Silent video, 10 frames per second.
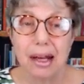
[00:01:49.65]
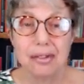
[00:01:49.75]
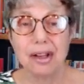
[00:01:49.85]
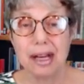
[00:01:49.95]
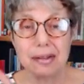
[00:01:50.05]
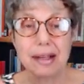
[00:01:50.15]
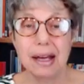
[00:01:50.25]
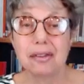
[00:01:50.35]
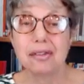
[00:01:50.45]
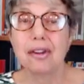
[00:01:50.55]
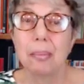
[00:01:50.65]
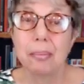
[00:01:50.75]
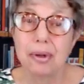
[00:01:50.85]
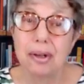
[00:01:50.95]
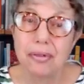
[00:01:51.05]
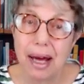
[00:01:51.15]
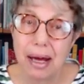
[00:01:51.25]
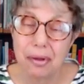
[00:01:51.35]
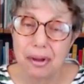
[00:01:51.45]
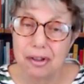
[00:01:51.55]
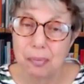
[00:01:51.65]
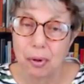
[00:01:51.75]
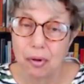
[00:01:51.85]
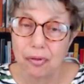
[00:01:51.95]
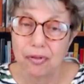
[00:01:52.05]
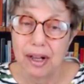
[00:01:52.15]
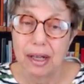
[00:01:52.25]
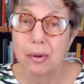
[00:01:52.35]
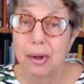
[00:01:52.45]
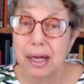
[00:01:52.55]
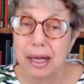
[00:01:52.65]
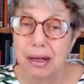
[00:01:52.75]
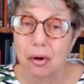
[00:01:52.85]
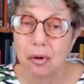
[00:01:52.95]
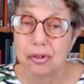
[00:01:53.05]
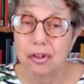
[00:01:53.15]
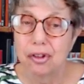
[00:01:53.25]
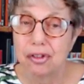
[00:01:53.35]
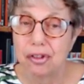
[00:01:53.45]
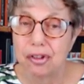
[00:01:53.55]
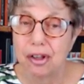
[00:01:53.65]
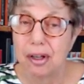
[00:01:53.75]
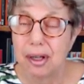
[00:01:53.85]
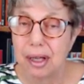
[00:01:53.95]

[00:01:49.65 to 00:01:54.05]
Take the example of how this poor fellow here caused a stir